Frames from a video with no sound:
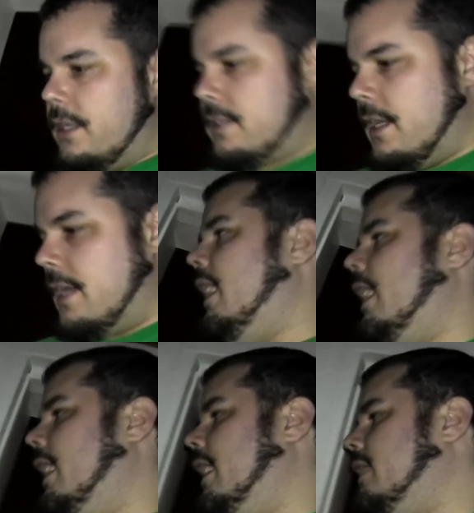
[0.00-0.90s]
It's like
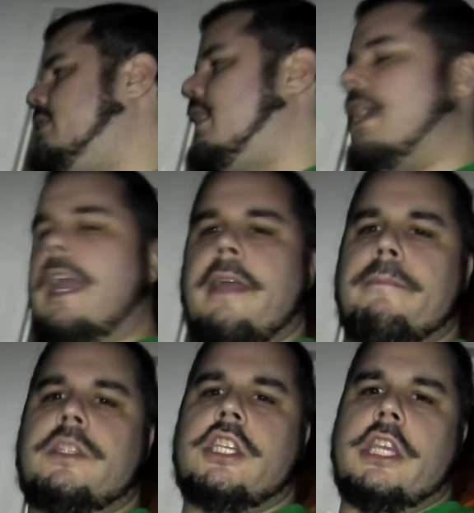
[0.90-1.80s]
eggs,
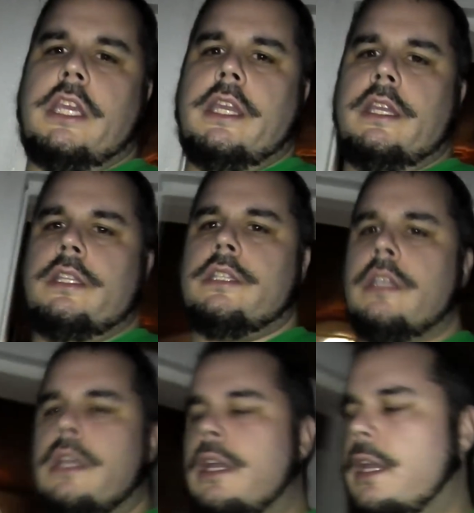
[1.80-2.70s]
ham, cheese,
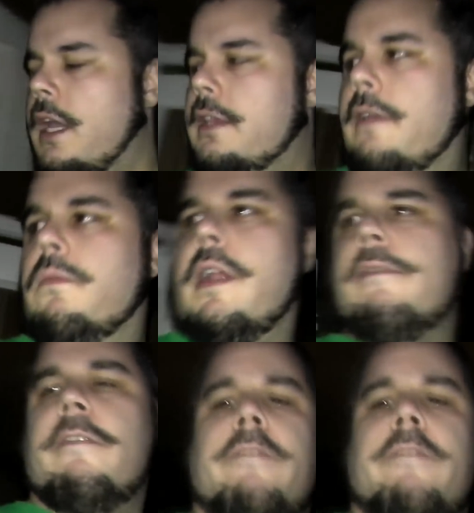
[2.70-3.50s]
and then whatever